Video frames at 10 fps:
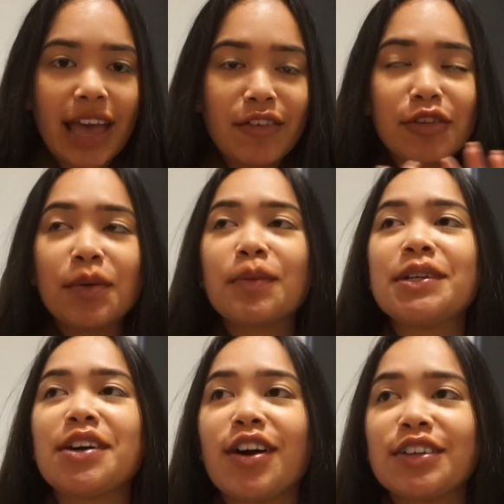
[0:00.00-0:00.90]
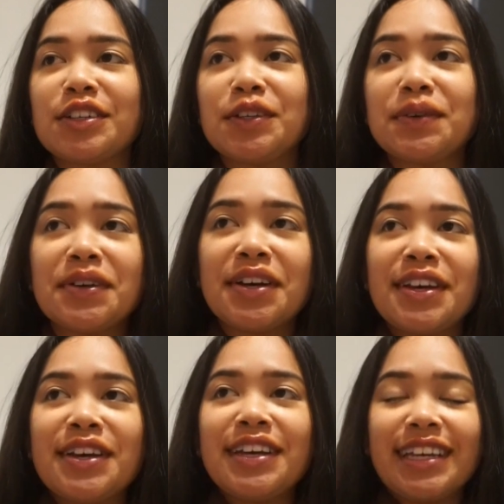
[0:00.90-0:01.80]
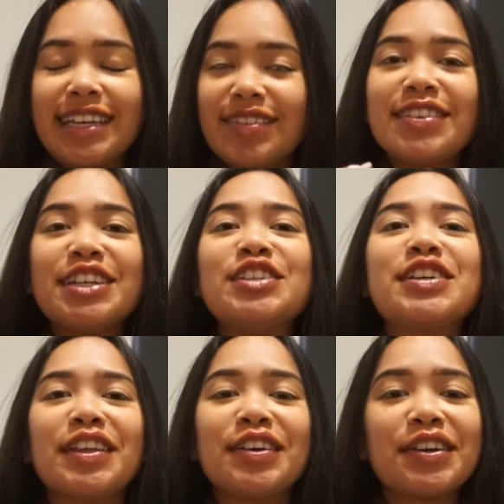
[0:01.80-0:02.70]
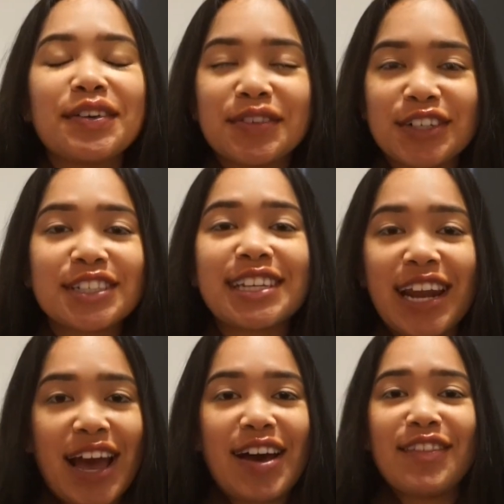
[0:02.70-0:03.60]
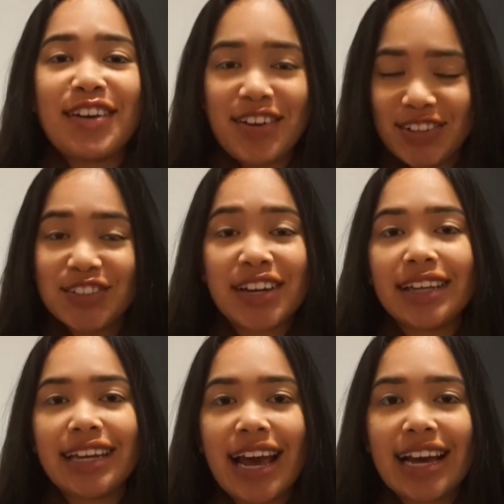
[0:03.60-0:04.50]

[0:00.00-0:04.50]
Everyone we talk to, even each other, we're just going to have an Australian